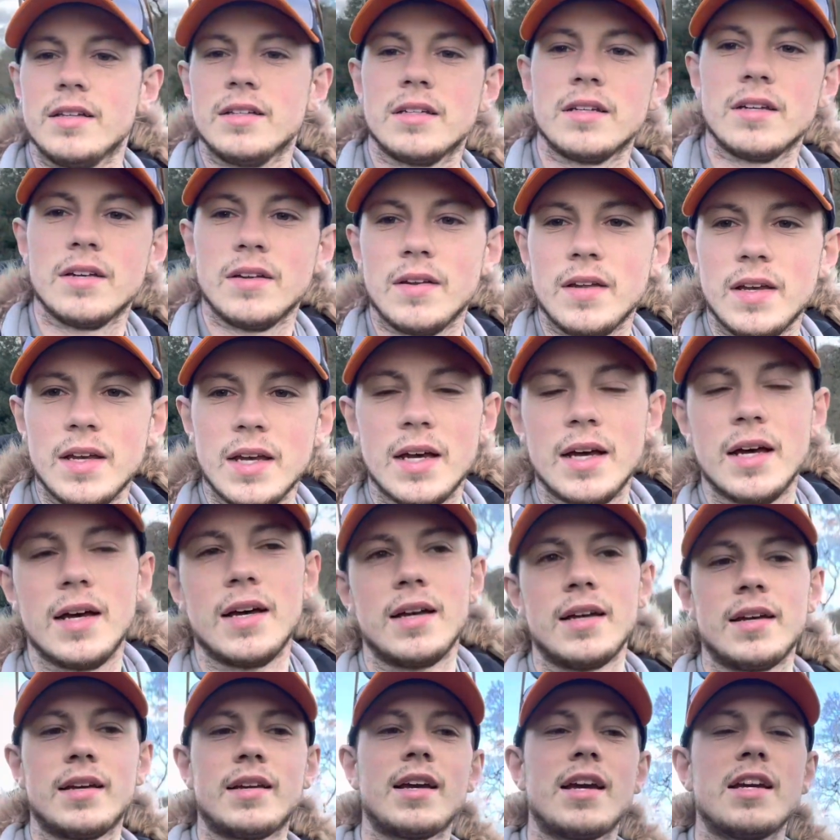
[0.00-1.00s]
So uh,
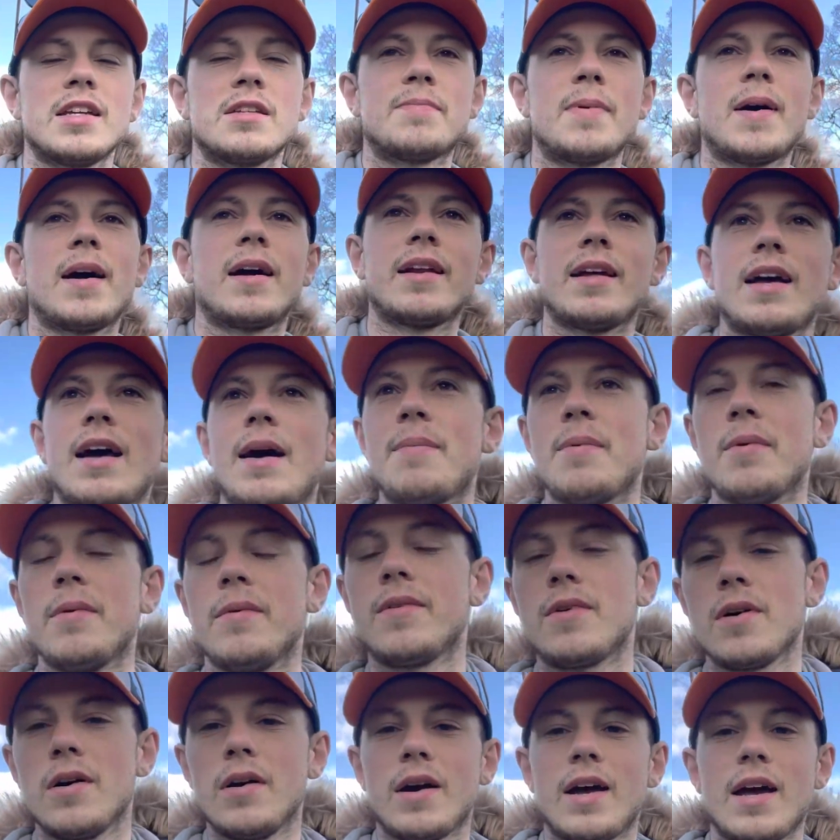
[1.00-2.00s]
gate's back there, but we've
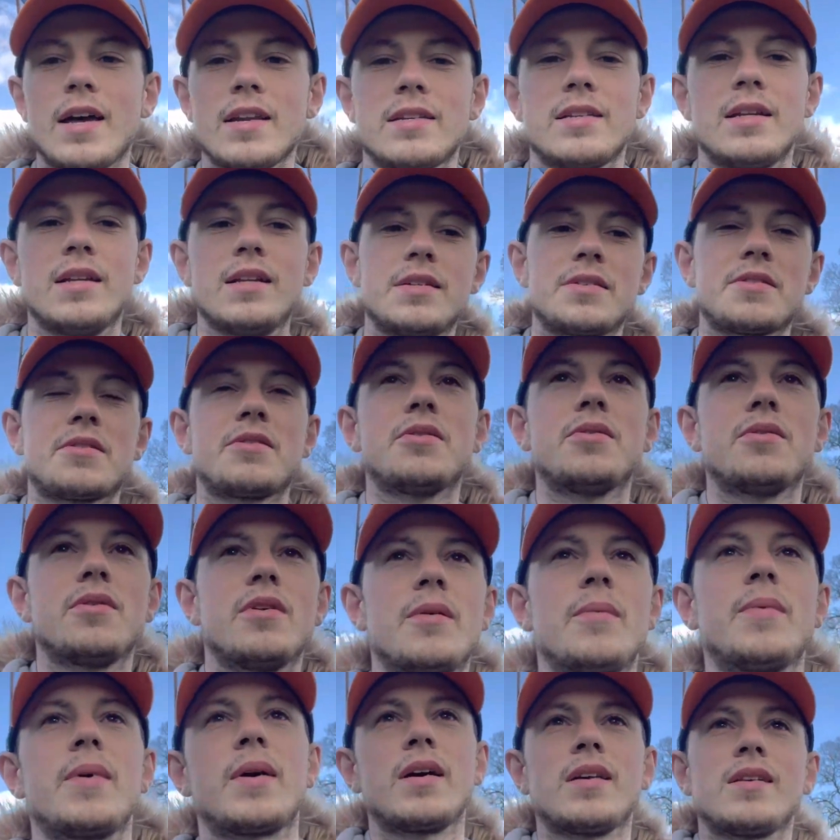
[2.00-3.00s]
got to get to this corner
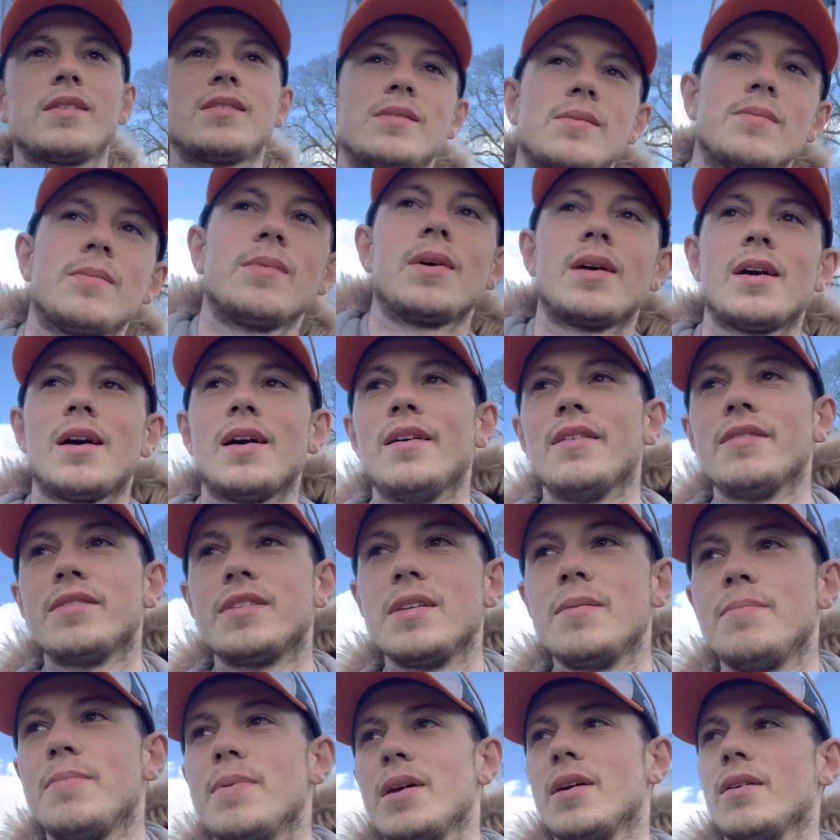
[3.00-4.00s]
because we can't
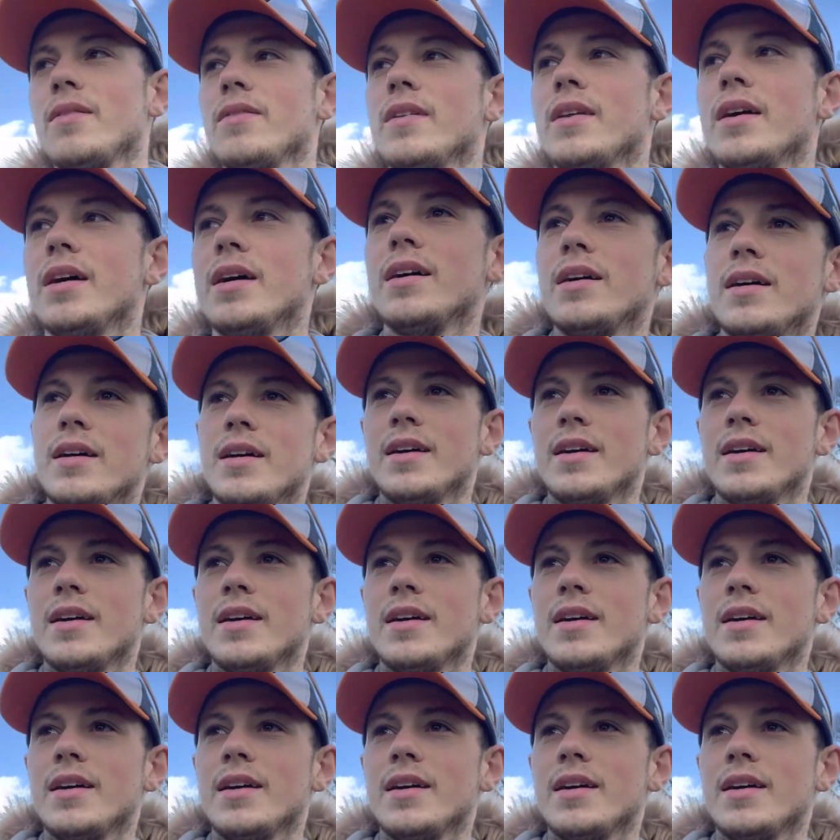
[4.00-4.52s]
see beyond it.